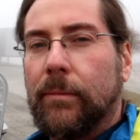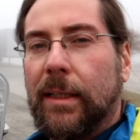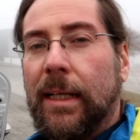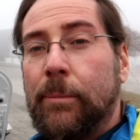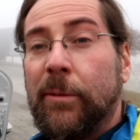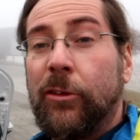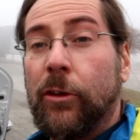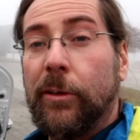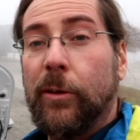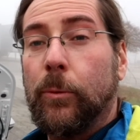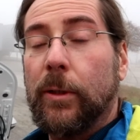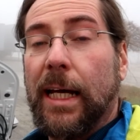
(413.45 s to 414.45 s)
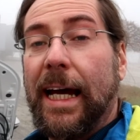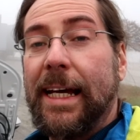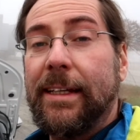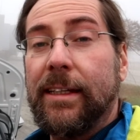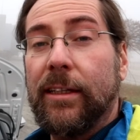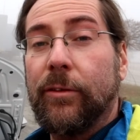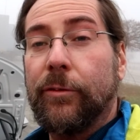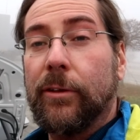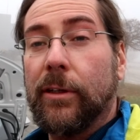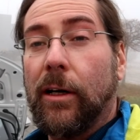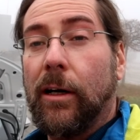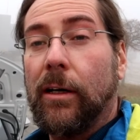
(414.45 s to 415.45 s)
Let me show you what I did
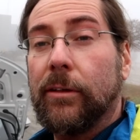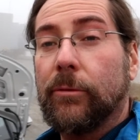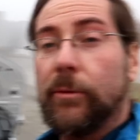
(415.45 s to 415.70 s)
for the hard